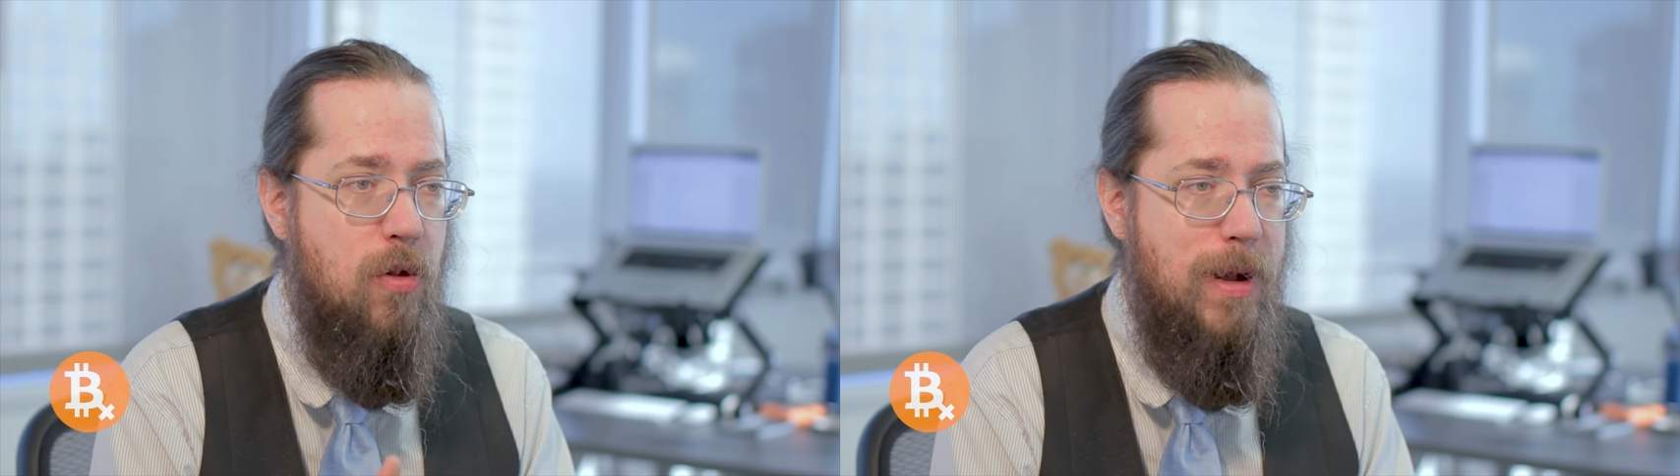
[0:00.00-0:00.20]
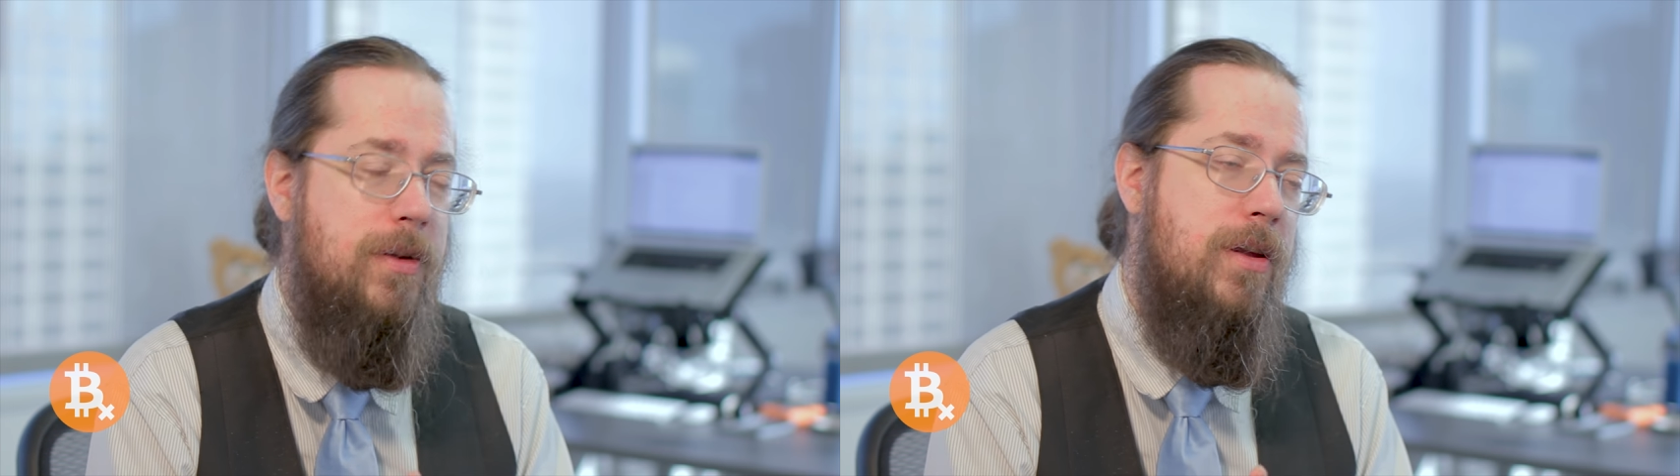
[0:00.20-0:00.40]

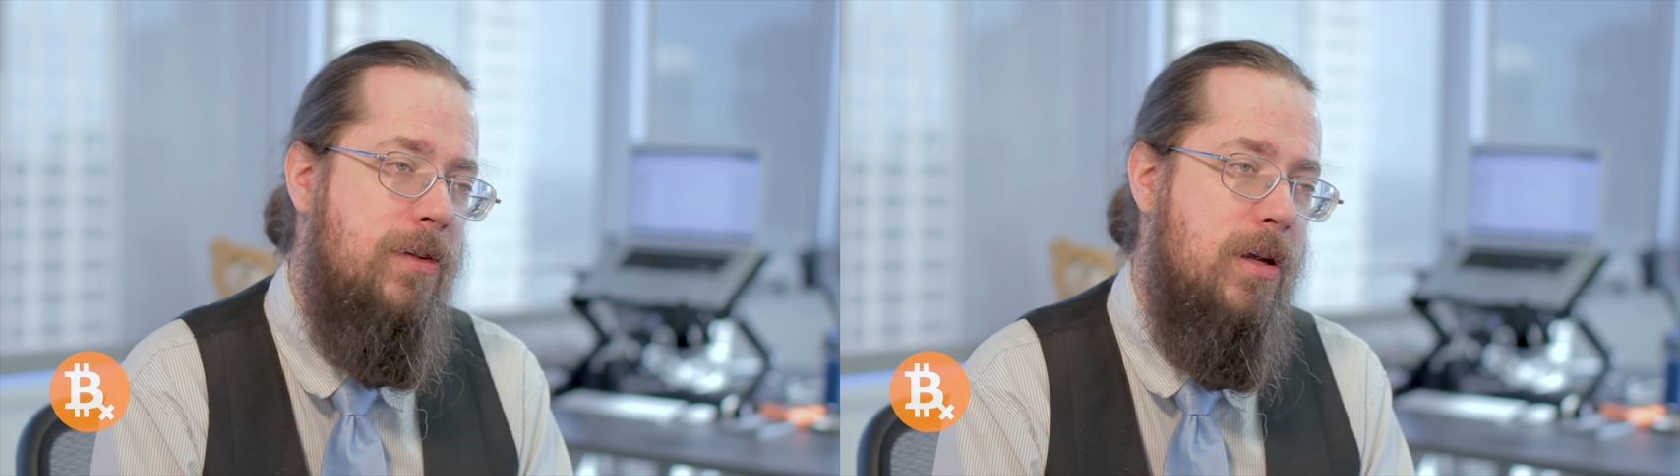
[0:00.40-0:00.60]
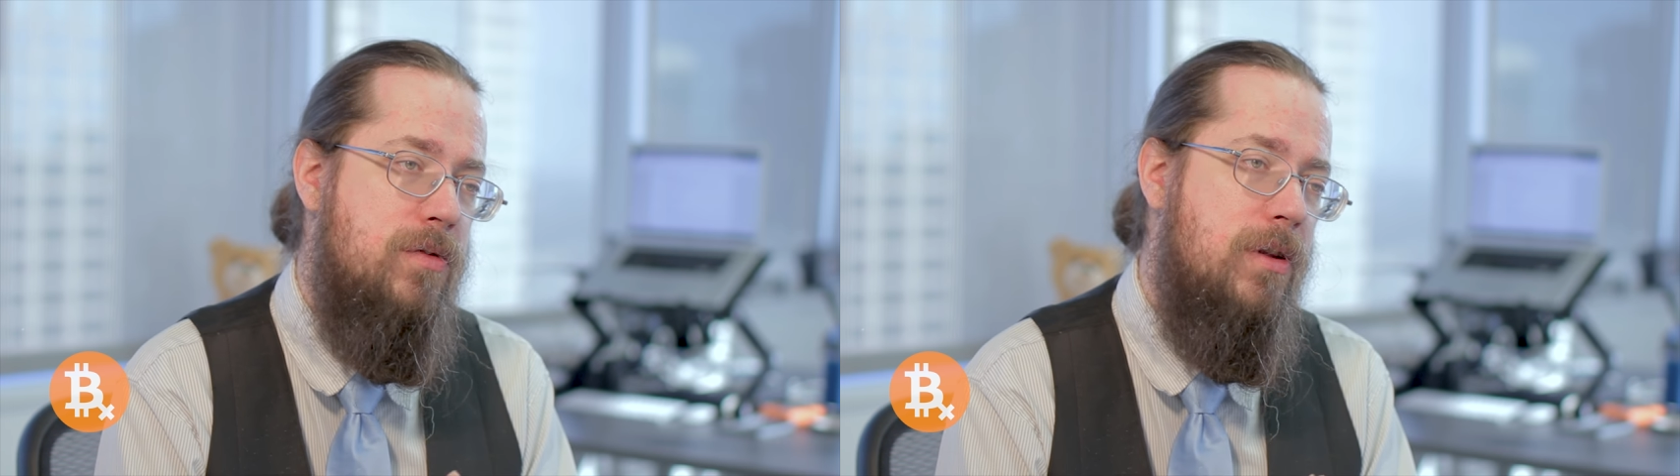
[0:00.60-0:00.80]
about
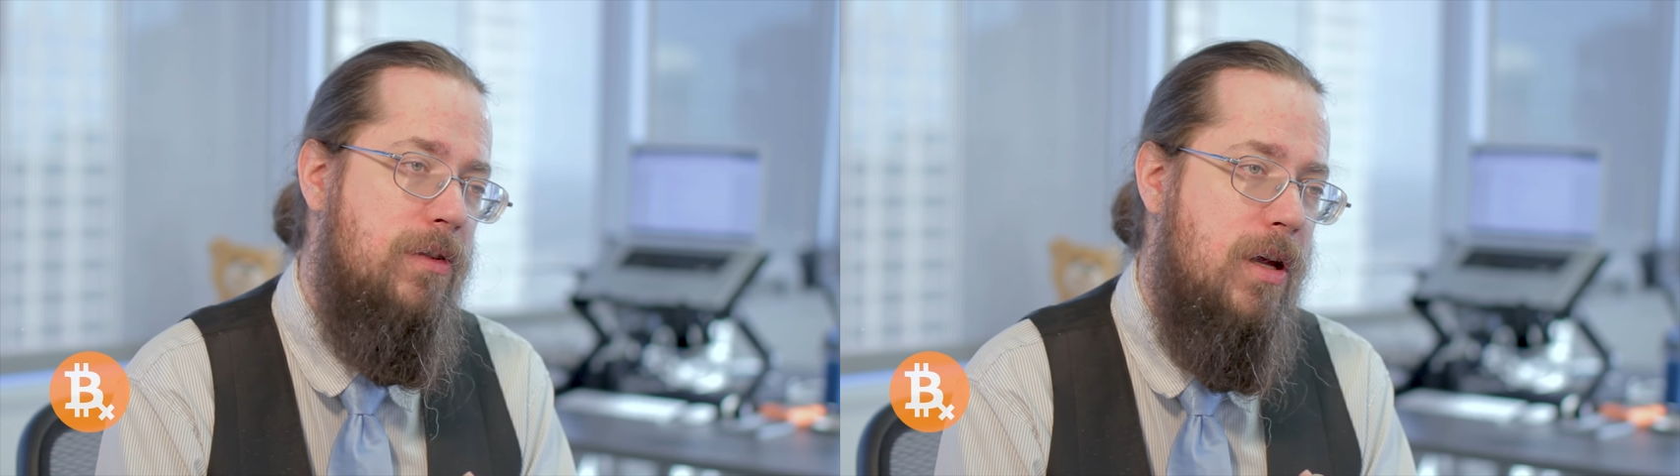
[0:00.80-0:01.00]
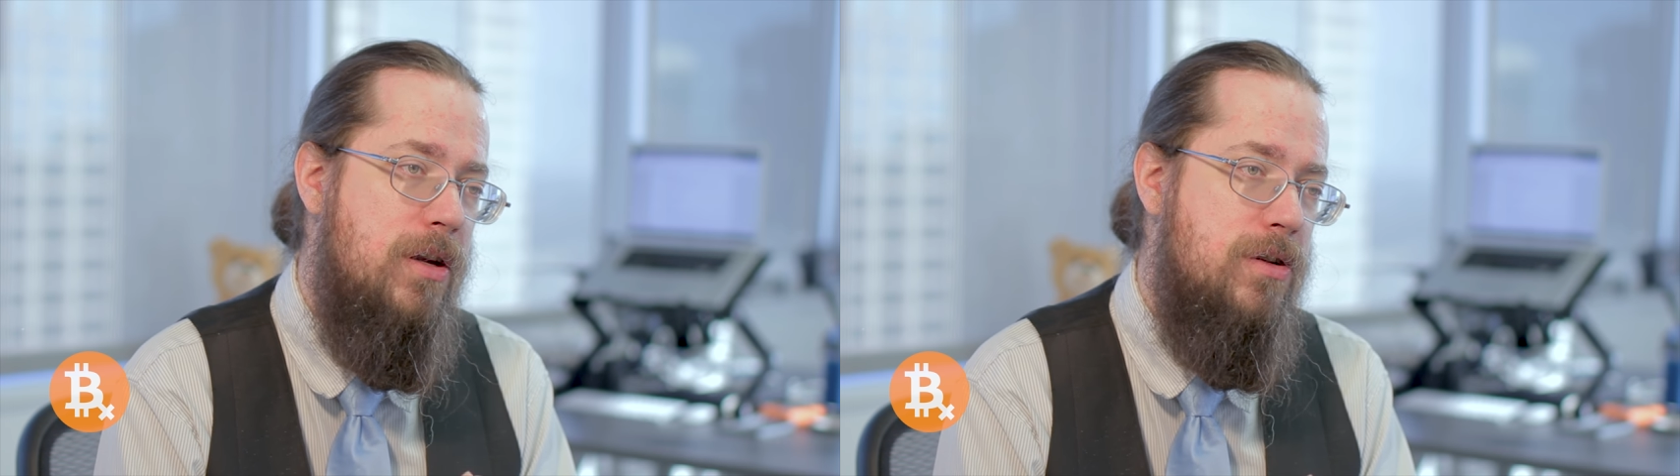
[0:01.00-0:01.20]

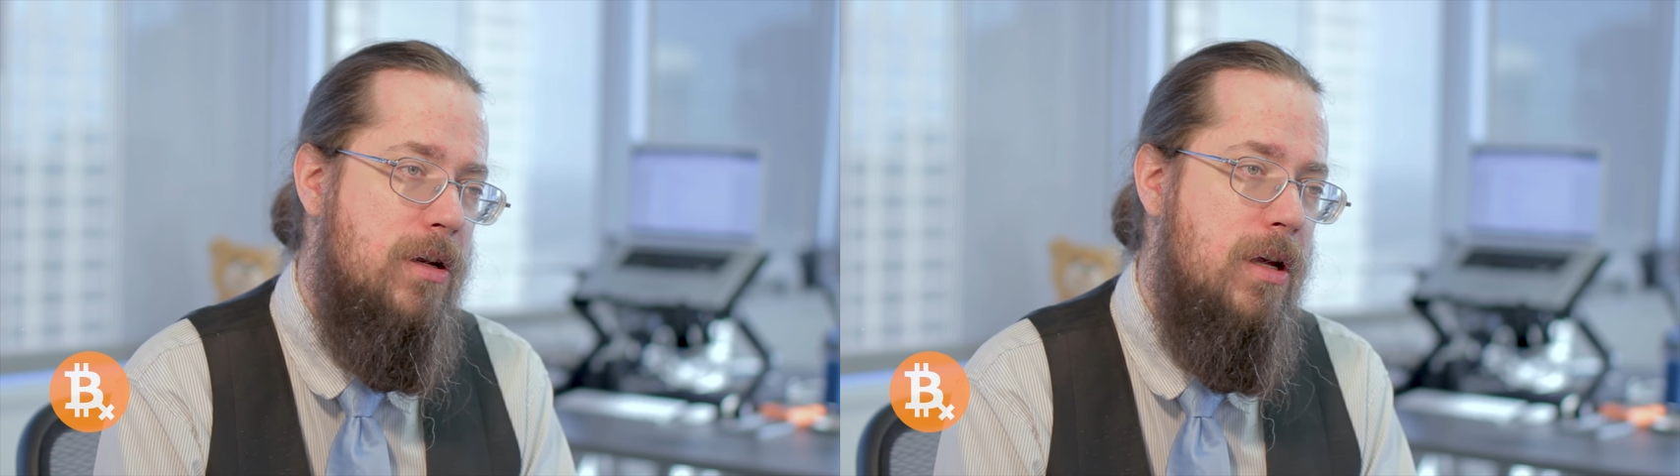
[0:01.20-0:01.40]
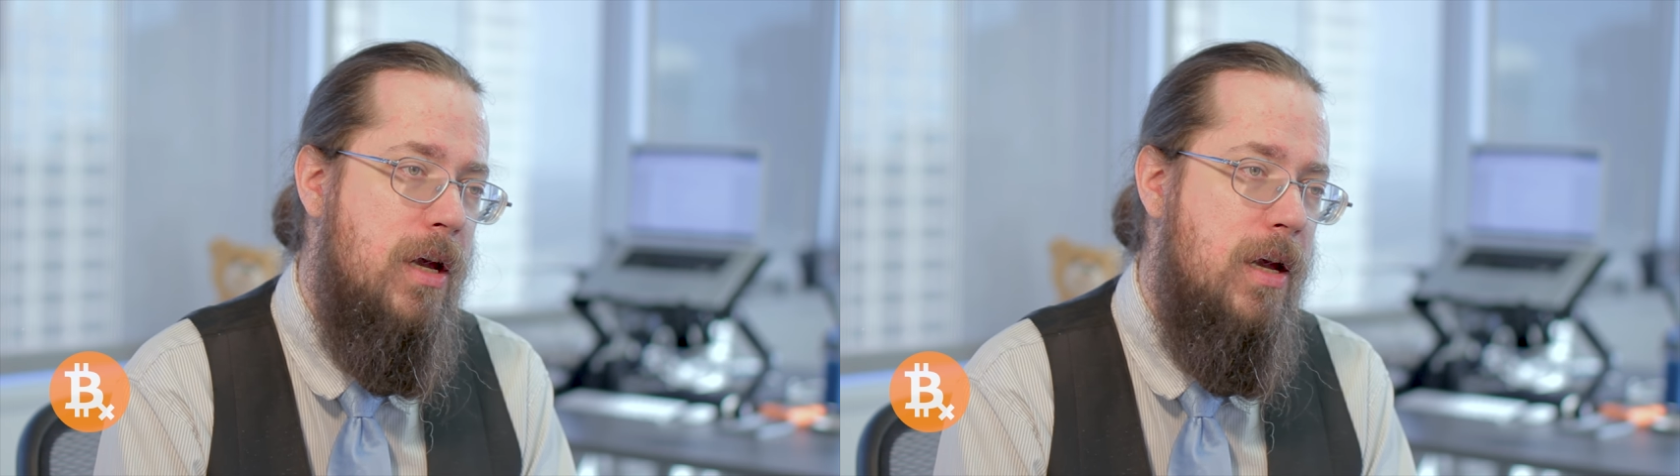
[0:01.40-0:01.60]
decentralization